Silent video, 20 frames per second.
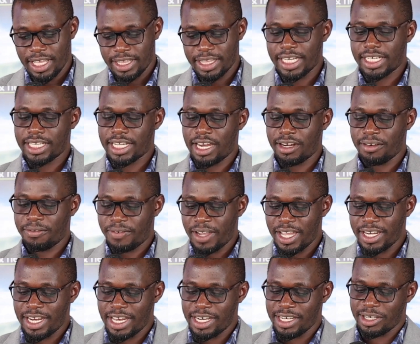that can
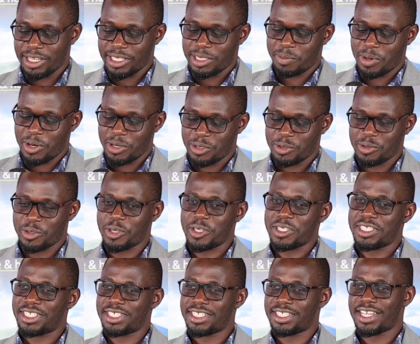finally respond to
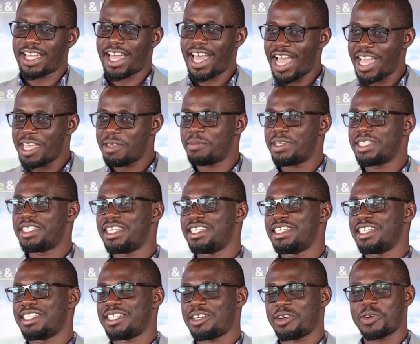those high
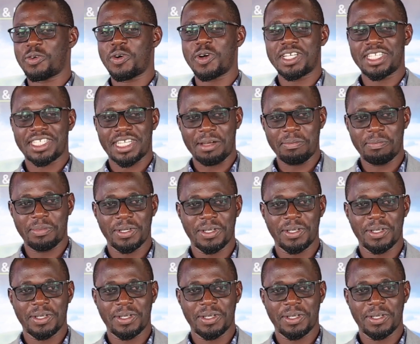messages on WhatsApp